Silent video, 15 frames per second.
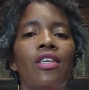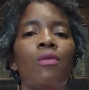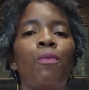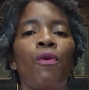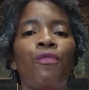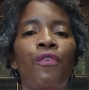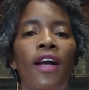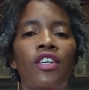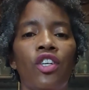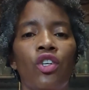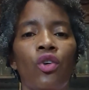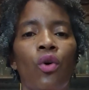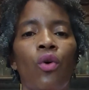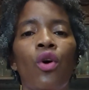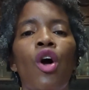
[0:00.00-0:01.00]

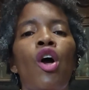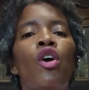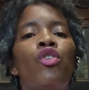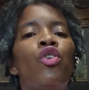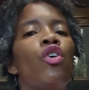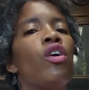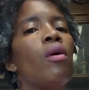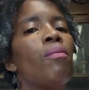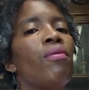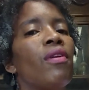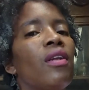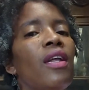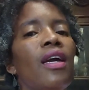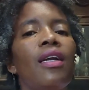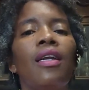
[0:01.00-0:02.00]
professional, to
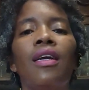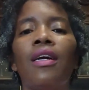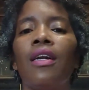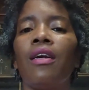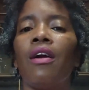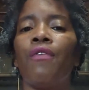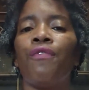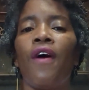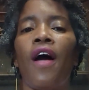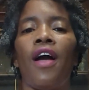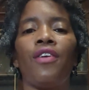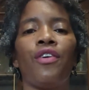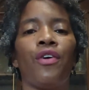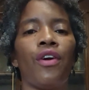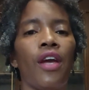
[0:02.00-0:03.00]
completely clarify
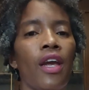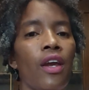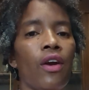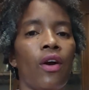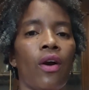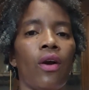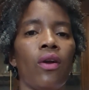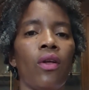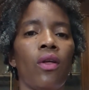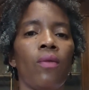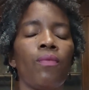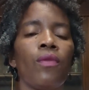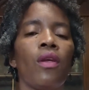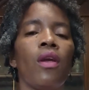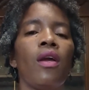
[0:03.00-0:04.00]
your hair.
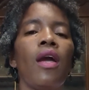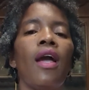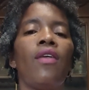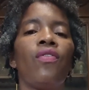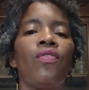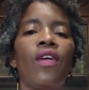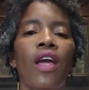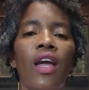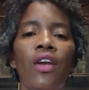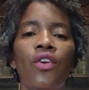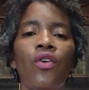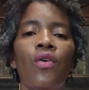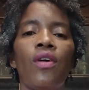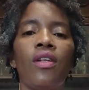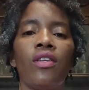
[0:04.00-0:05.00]
And then
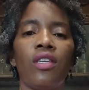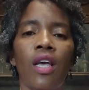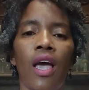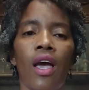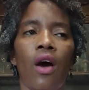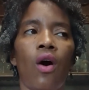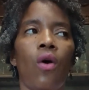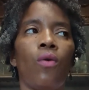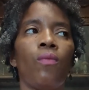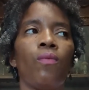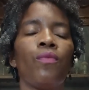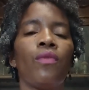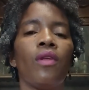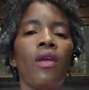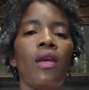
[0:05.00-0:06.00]
you can tell
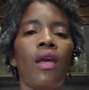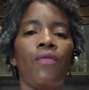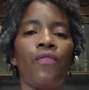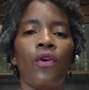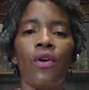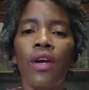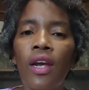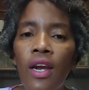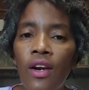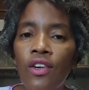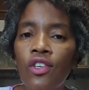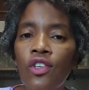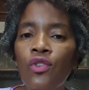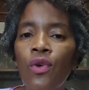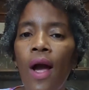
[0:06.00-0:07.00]
if your
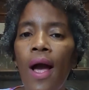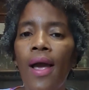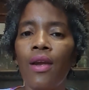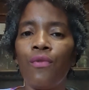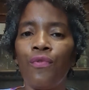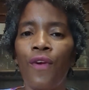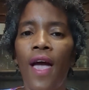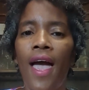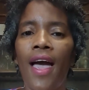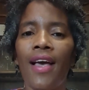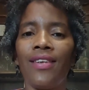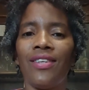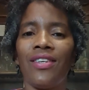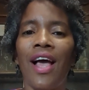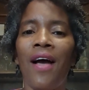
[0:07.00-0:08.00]
hair's drying
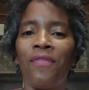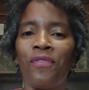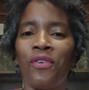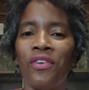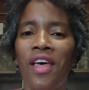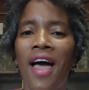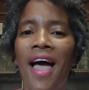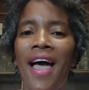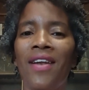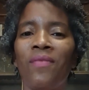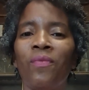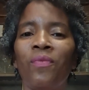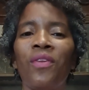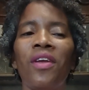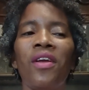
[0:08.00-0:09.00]
fast after that,
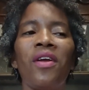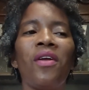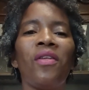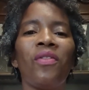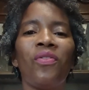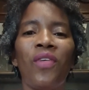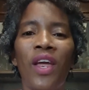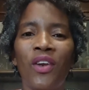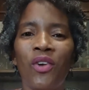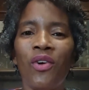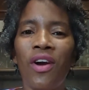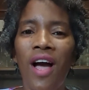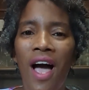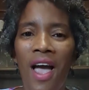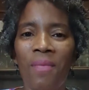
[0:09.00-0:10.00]
then you're
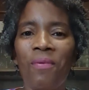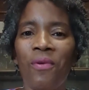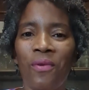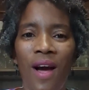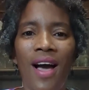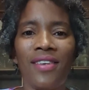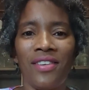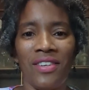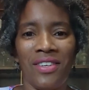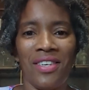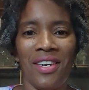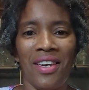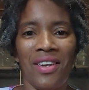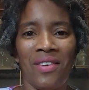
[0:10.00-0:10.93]
high porosity.